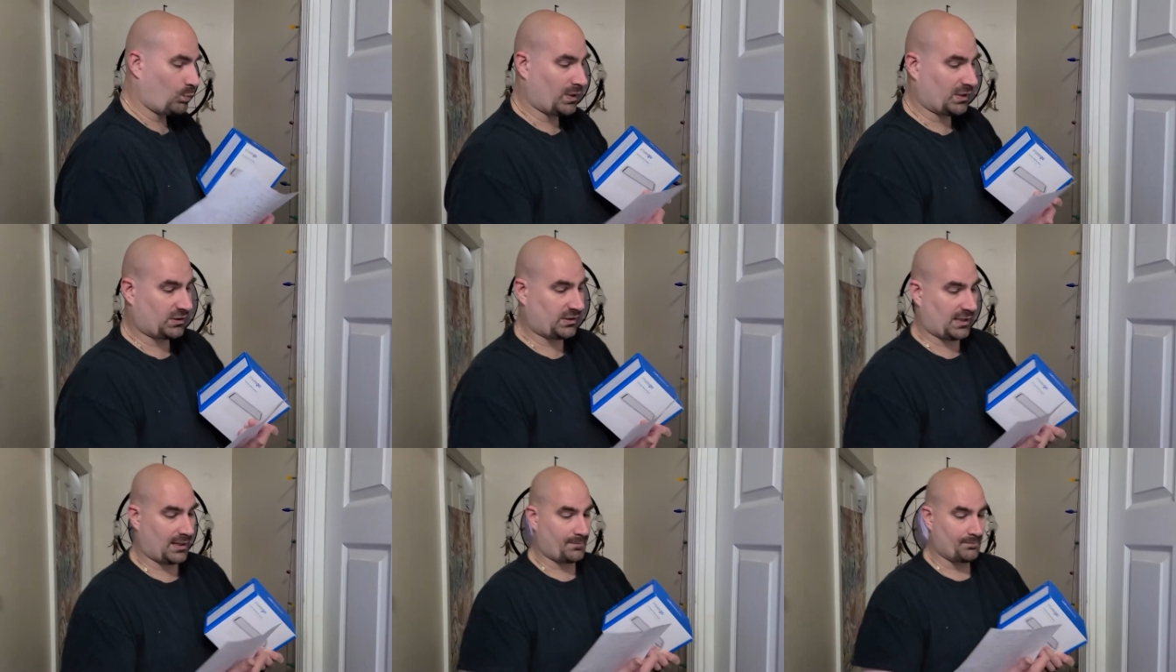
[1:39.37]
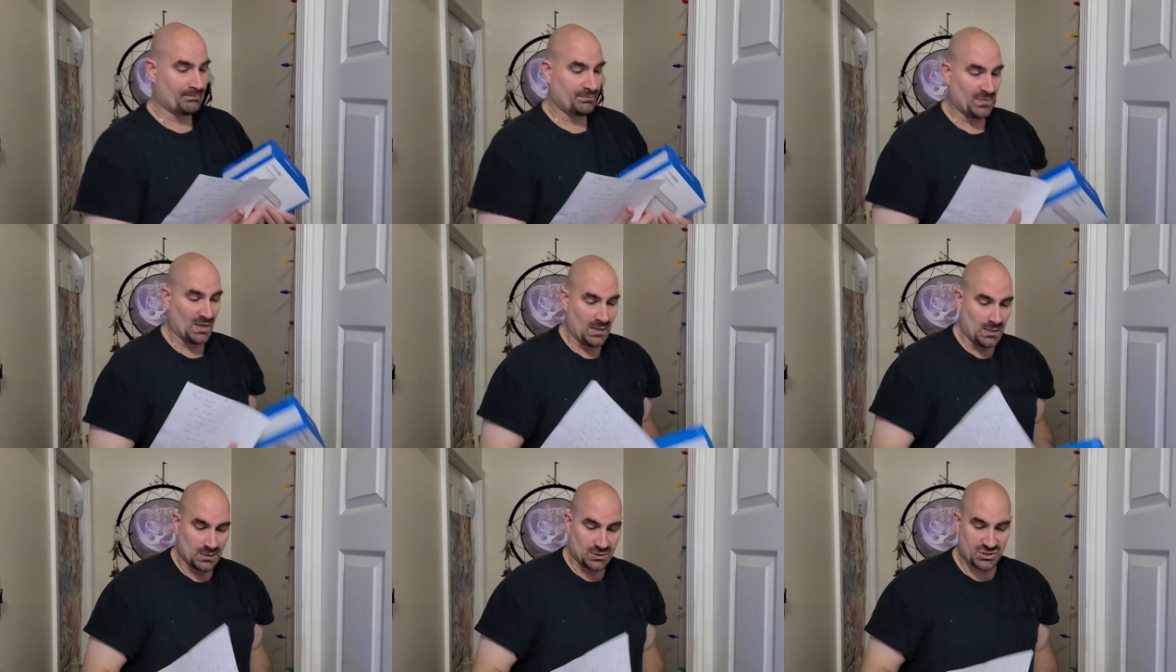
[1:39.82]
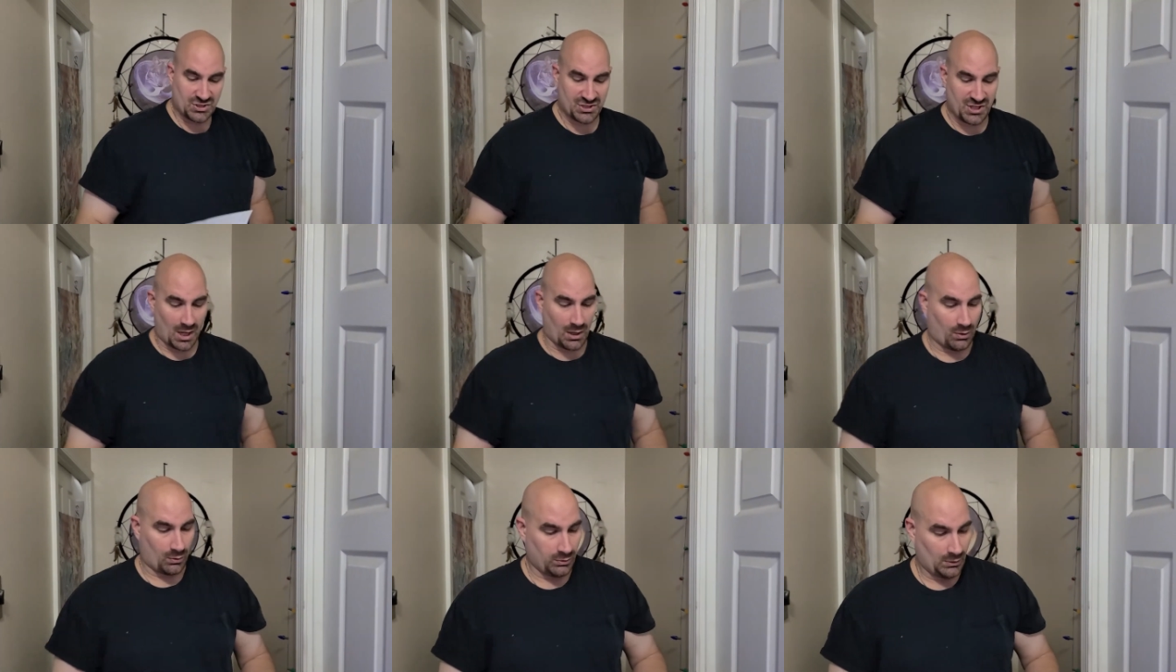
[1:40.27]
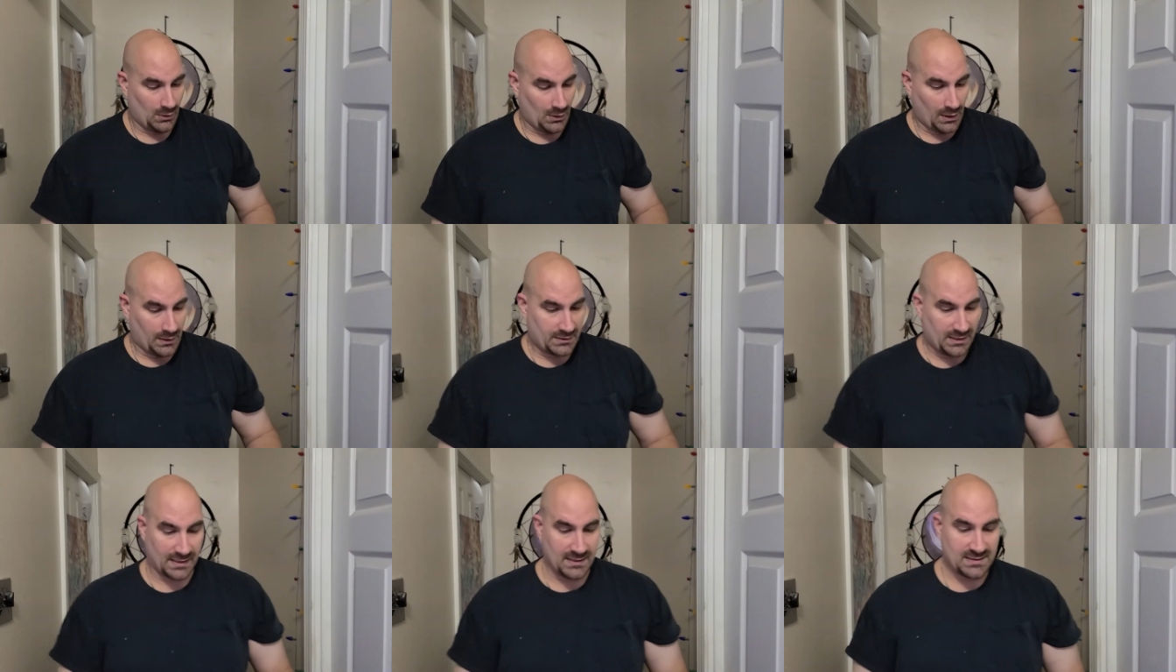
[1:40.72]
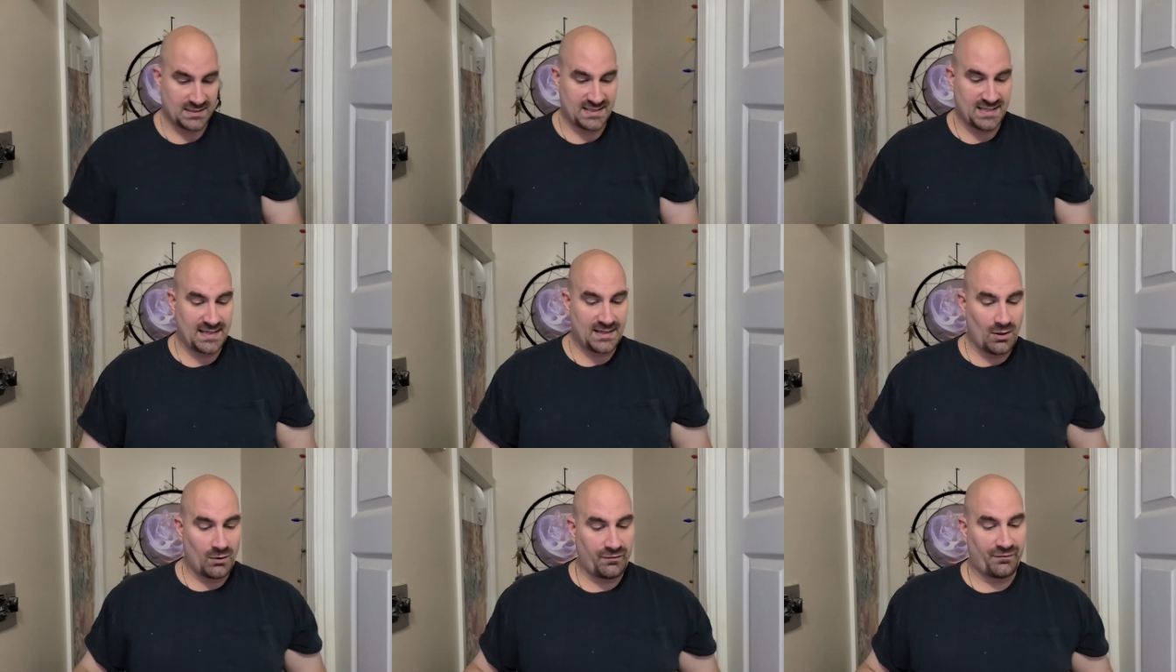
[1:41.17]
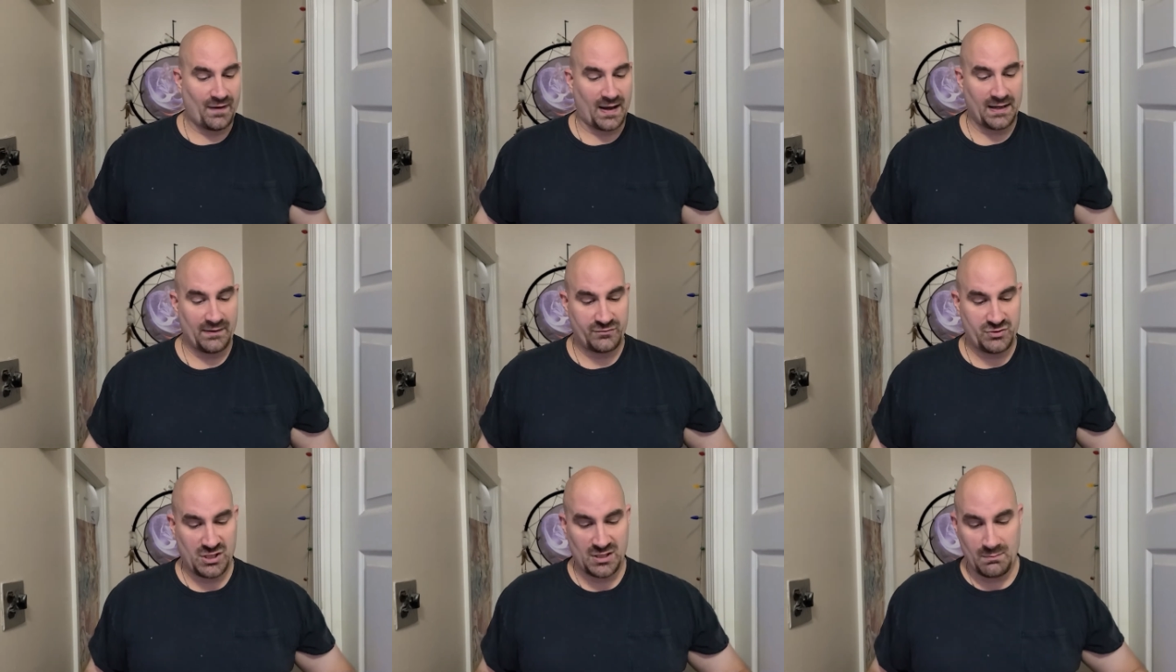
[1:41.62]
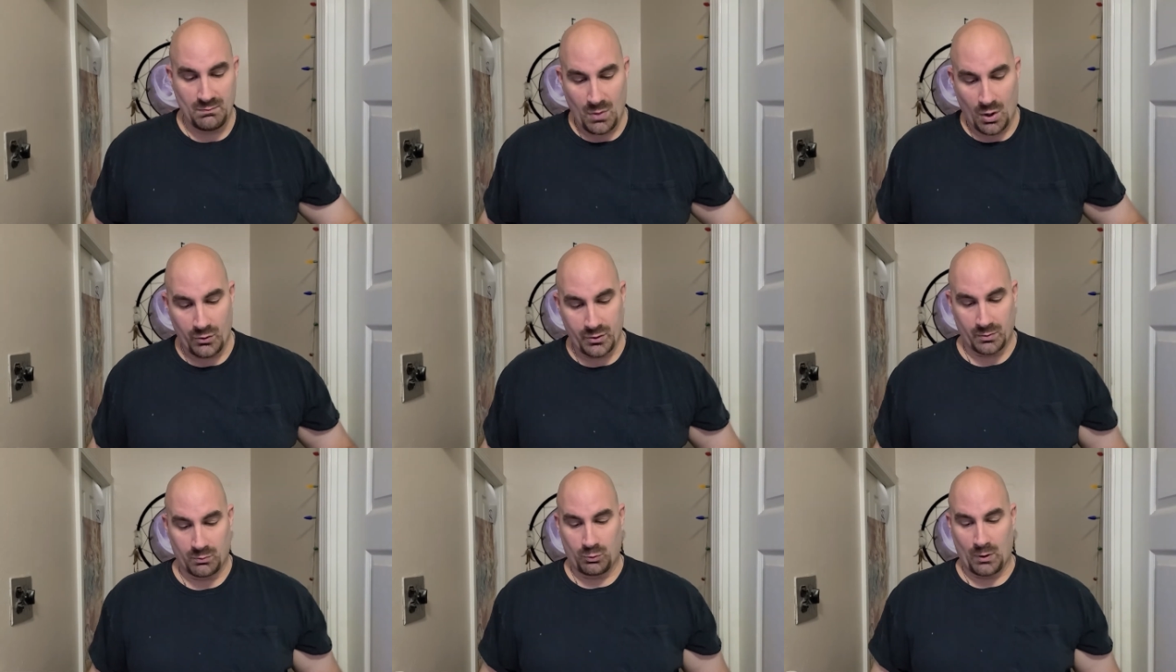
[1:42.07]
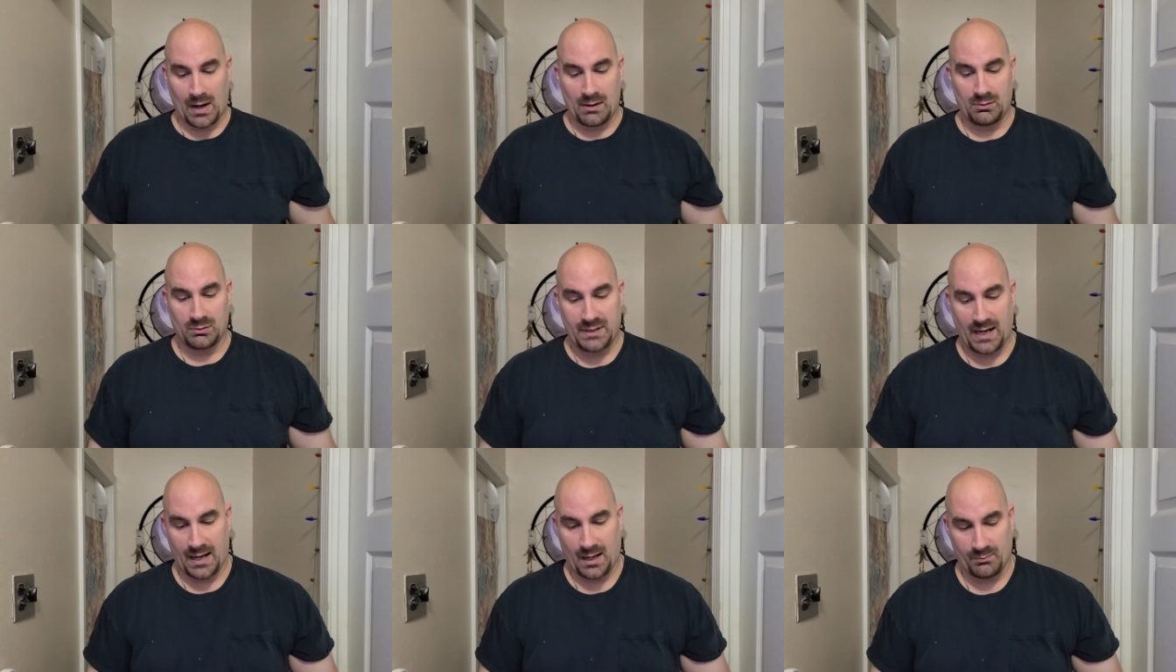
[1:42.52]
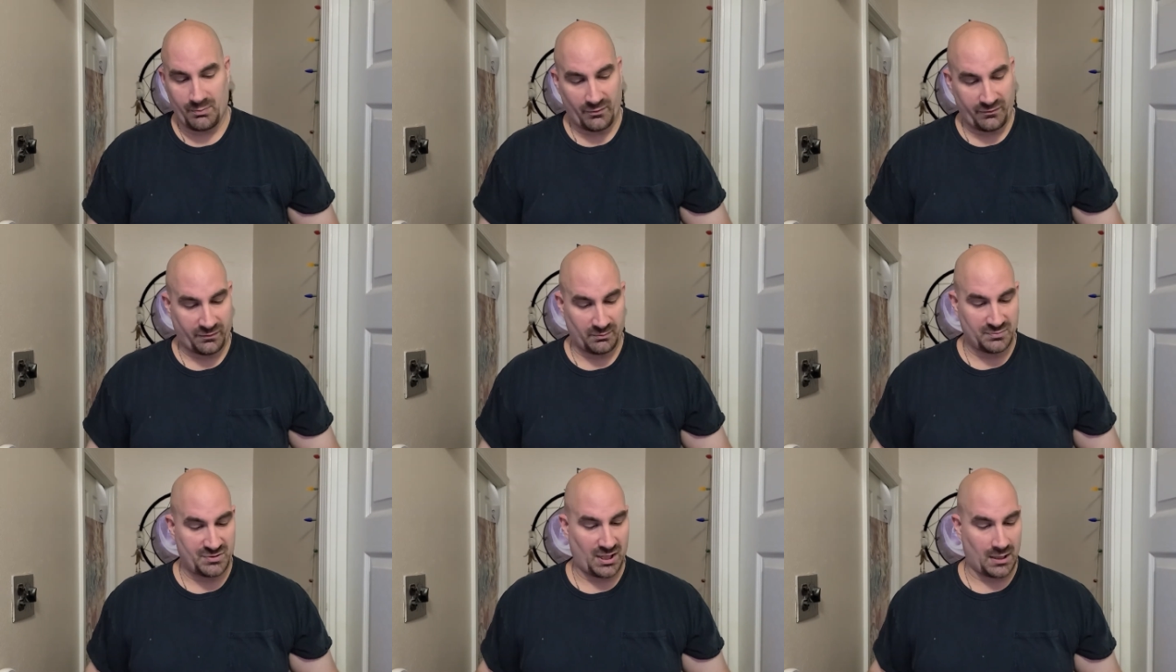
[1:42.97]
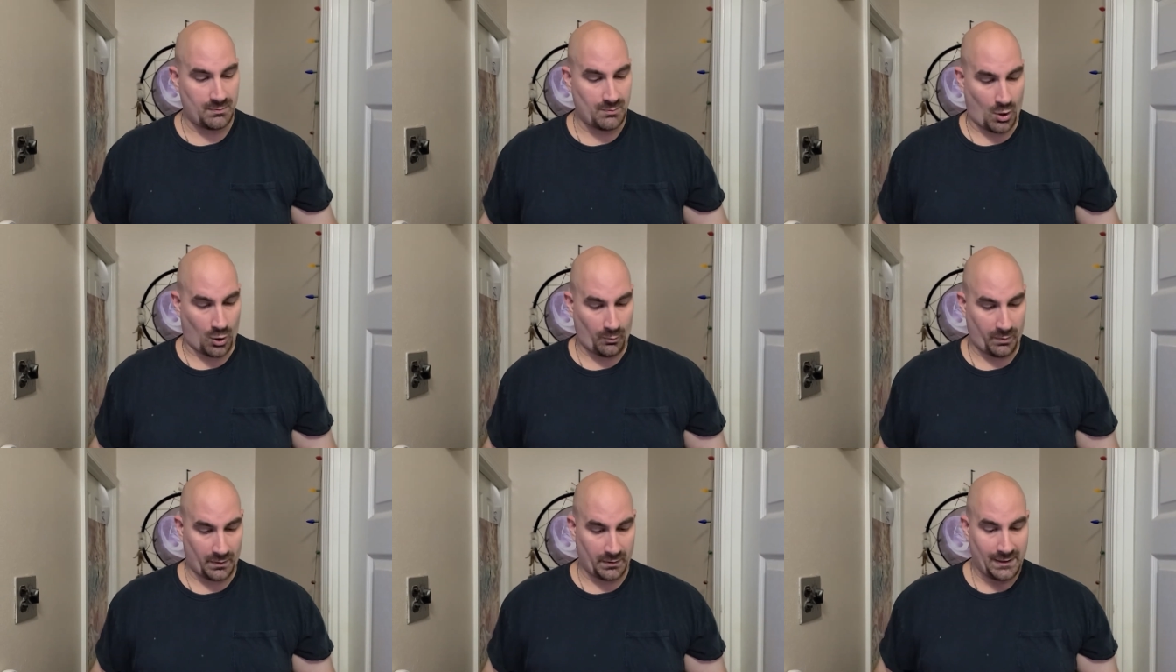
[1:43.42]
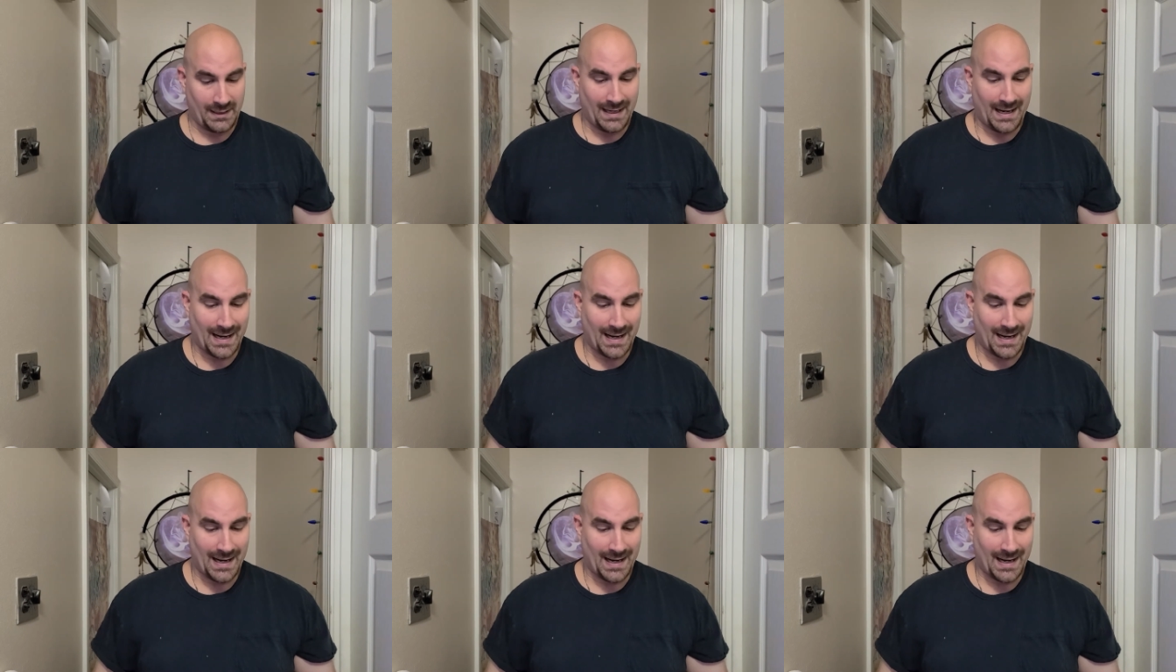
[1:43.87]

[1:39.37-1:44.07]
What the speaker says: with it. So the Inseego 5G modem router combo from T-Mobile,